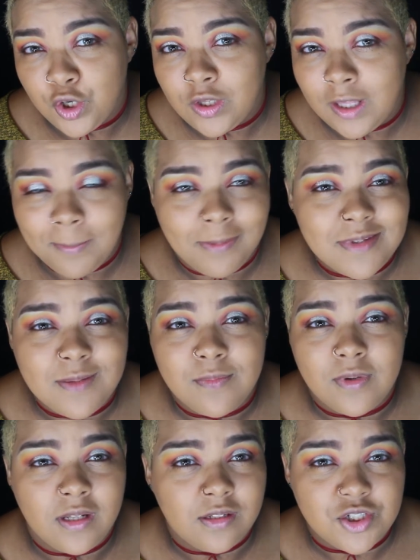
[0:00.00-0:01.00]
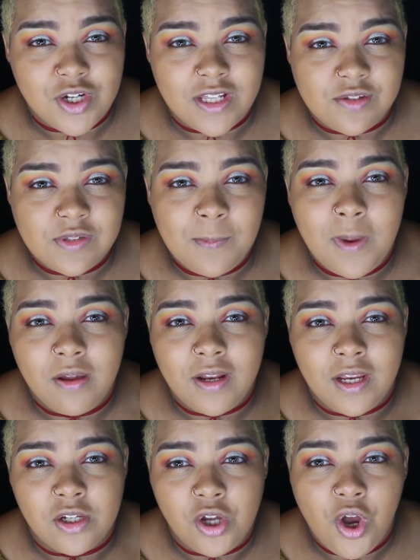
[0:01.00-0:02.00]
blend maybe a little translucent powder
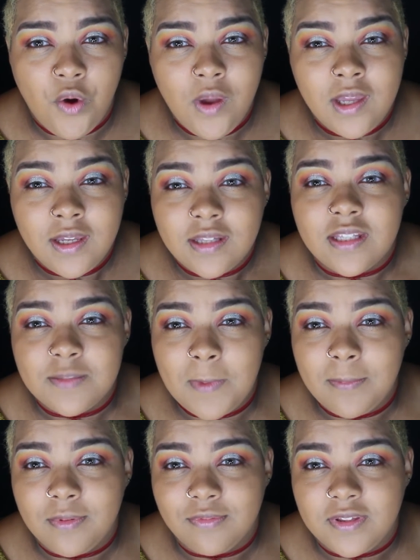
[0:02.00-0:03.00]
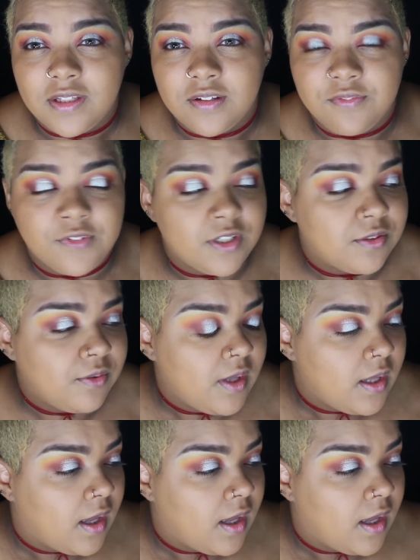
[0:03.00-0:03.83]
and go. This might be really good for you.